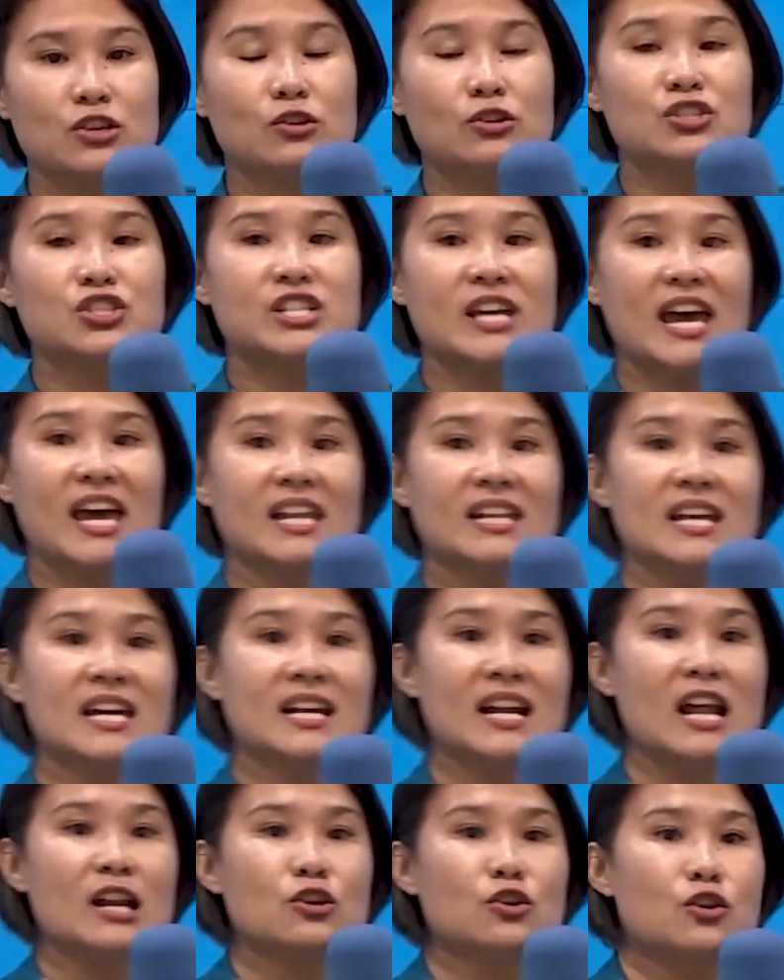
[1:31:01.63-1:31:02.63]
yung
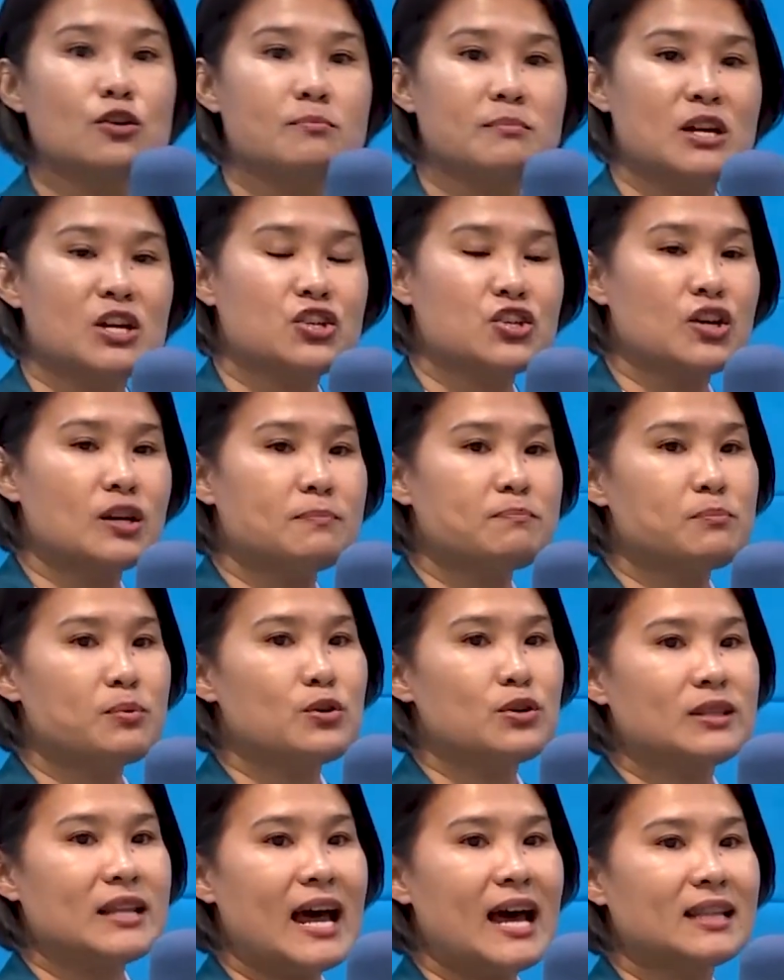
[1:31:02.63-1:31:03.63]
general commission po
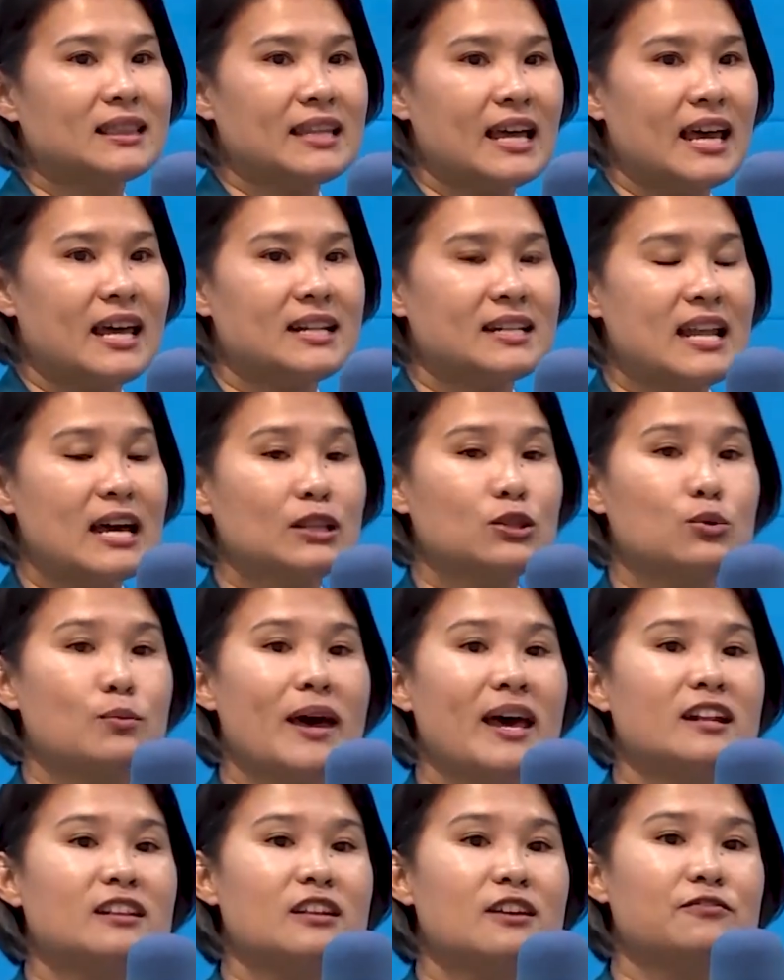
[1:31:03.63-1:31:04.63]
natin na
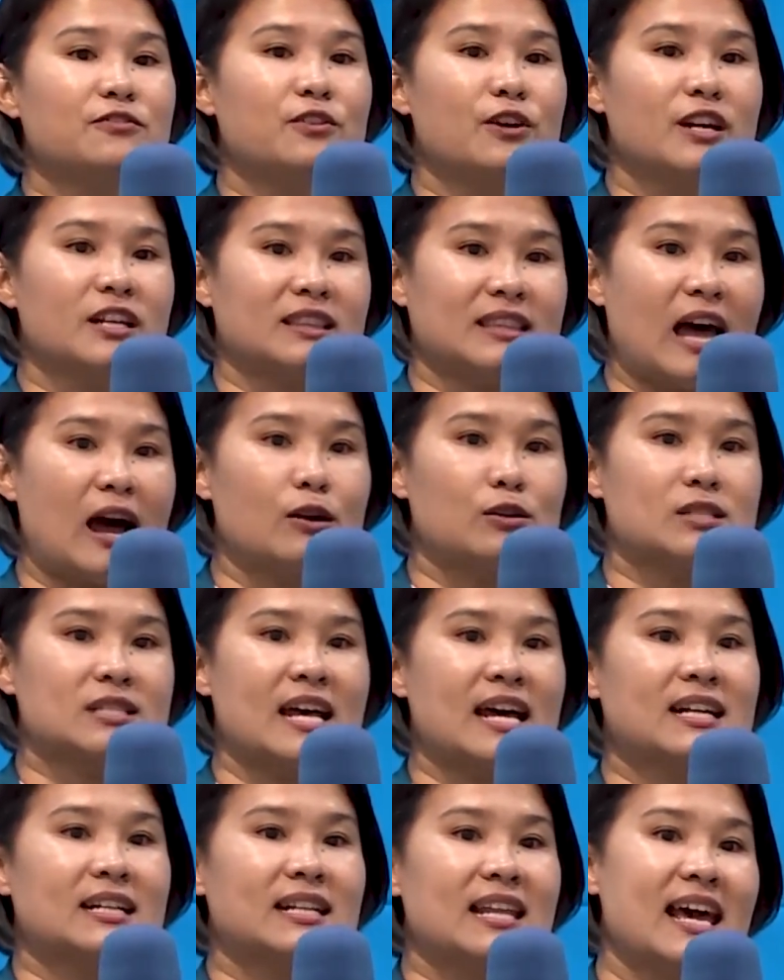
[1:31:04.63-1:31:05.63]

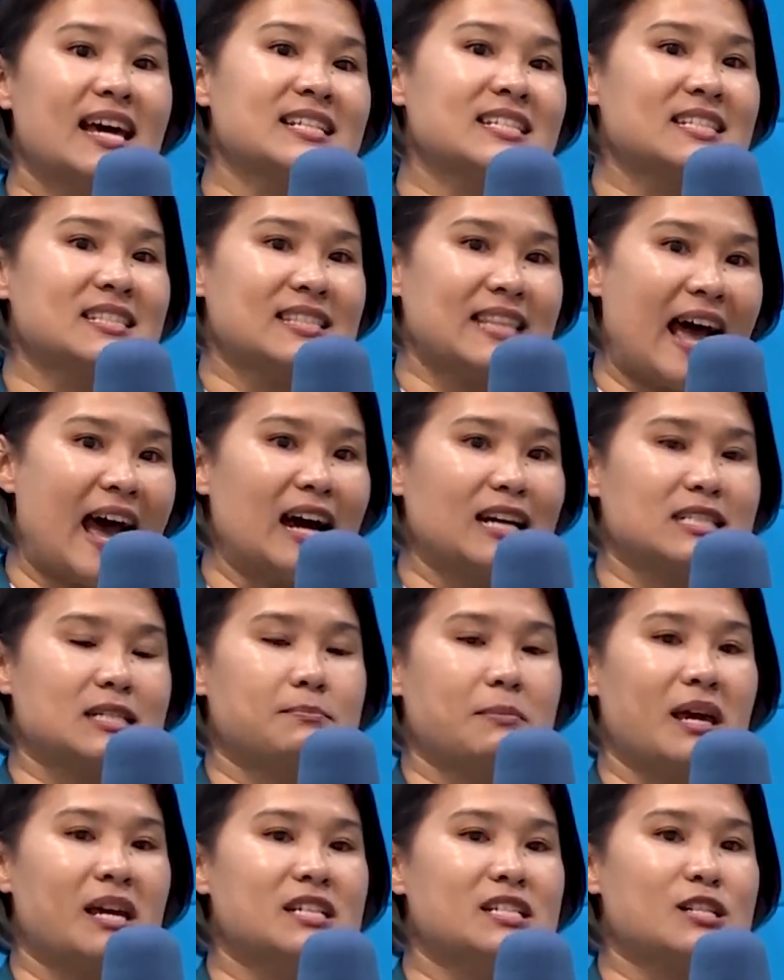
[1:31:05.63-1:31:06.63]
24,000 less tax
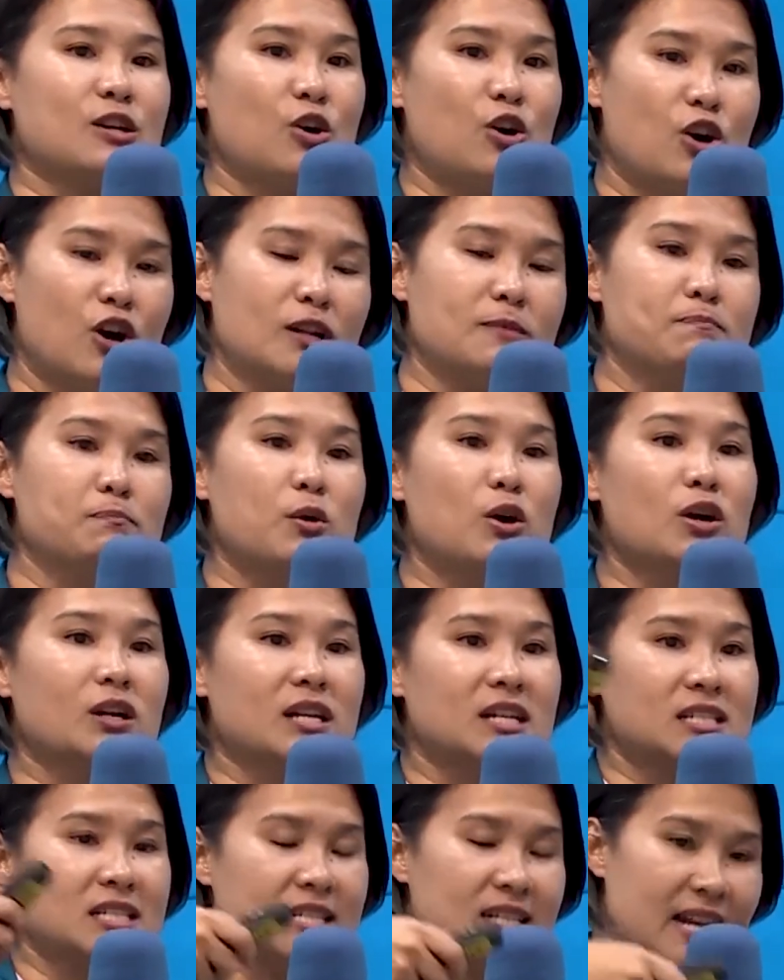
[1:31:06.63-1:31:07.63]
based on
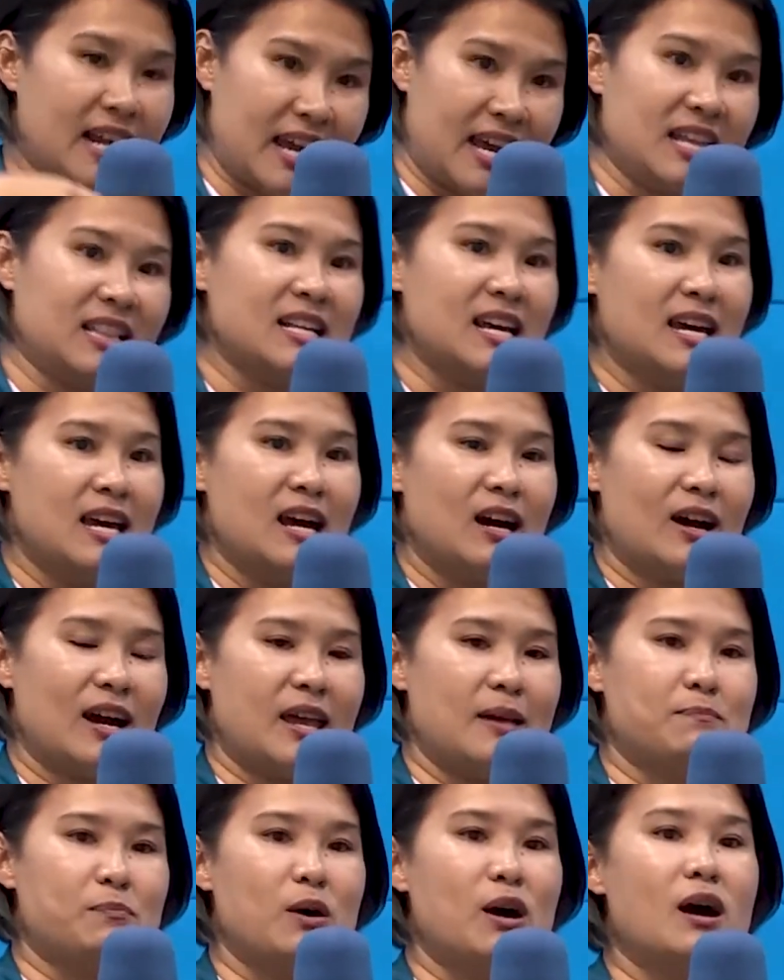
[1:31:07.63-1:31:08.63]
forex rate,
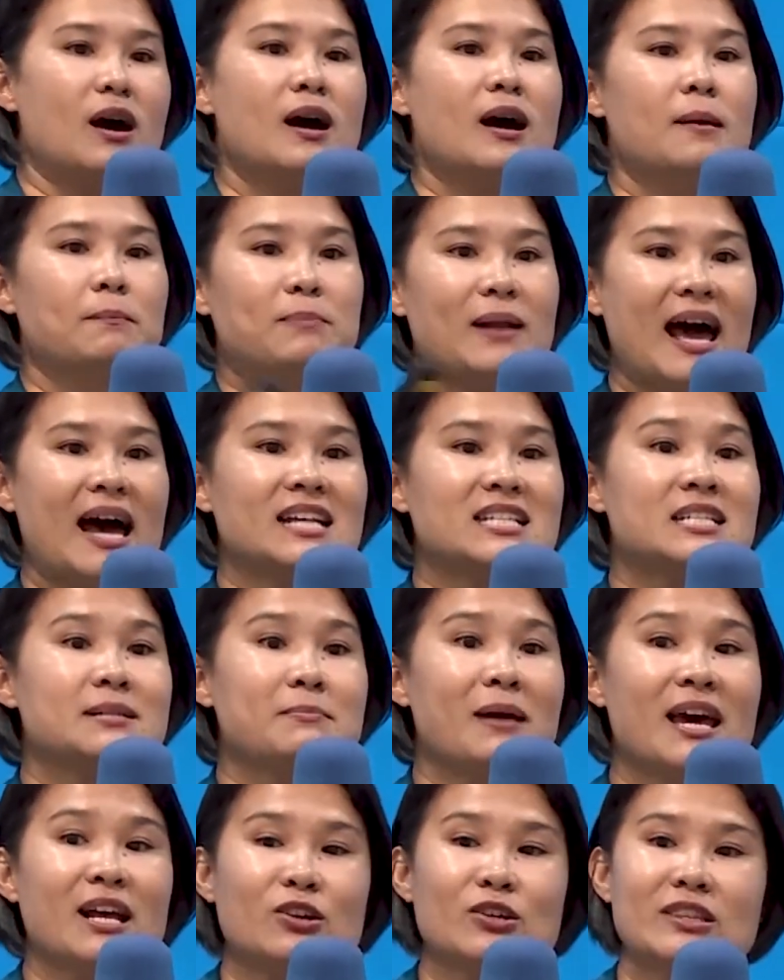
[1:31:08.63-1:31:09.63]
okay po, plus
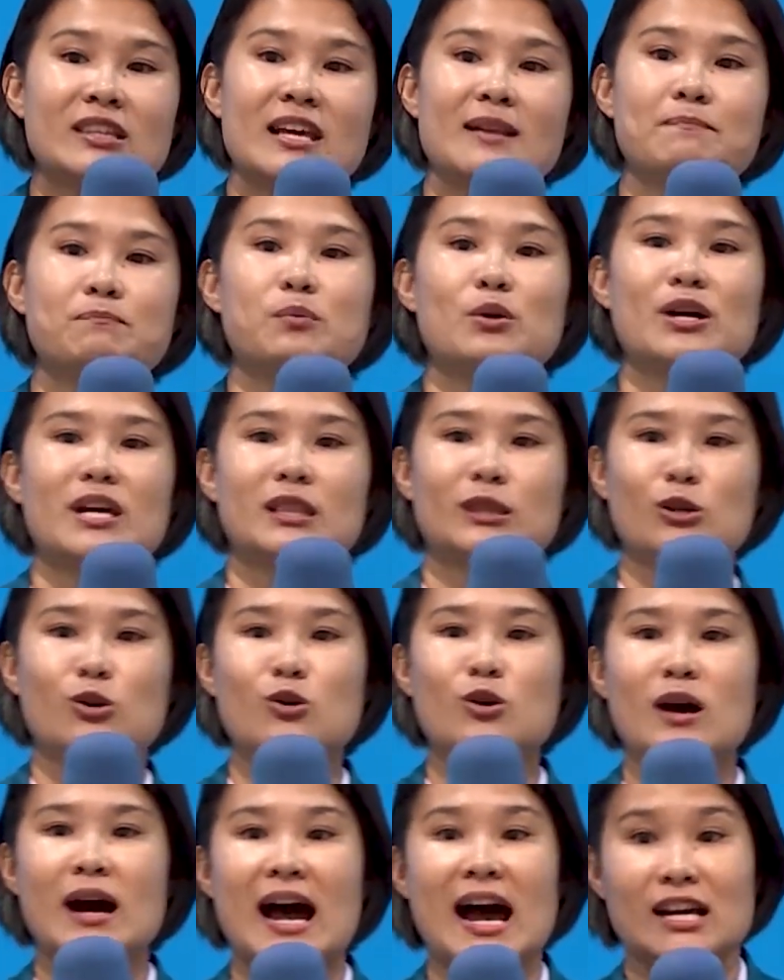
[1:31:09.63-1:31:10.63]
meron din po
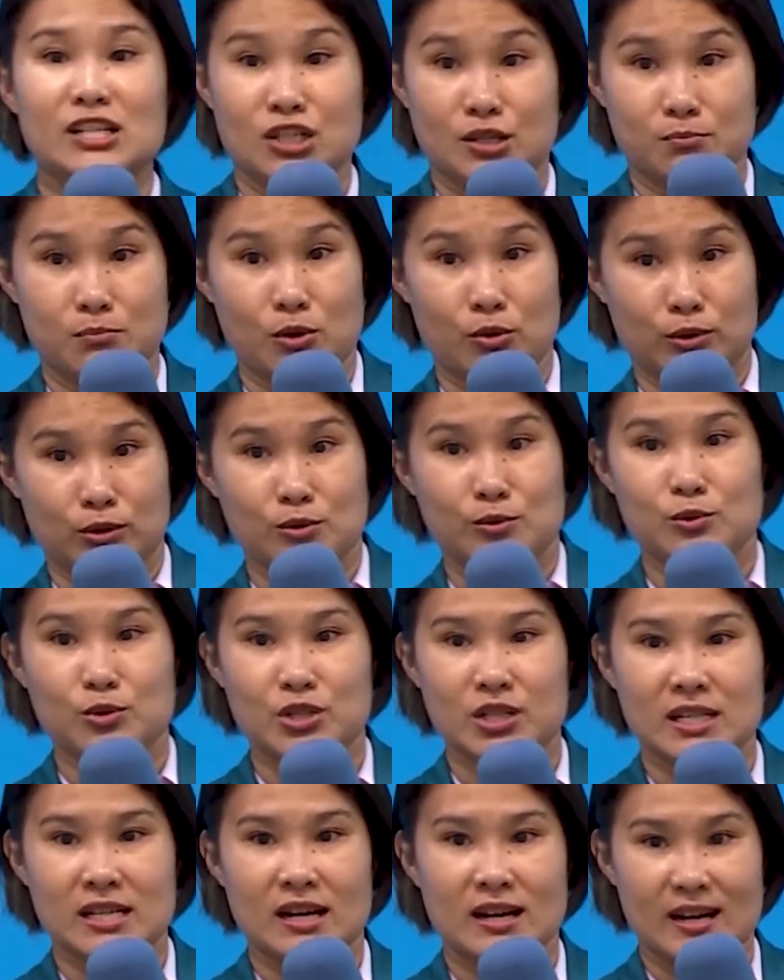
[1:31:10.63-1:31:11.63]
itong cash
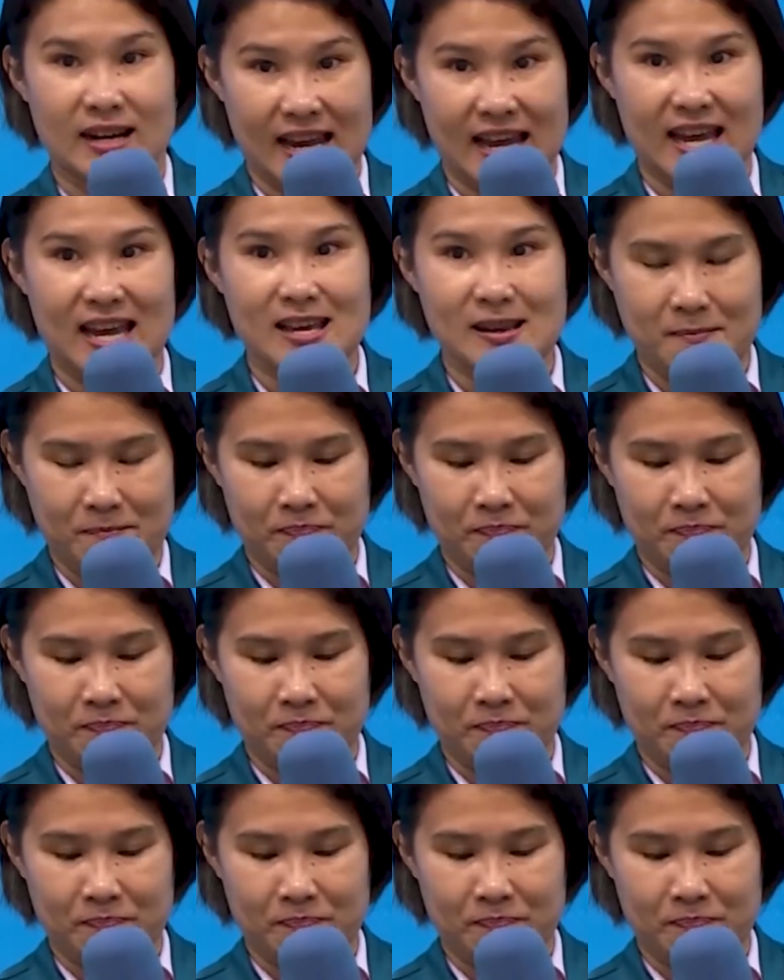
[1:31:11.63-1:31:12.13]
bonus, okay?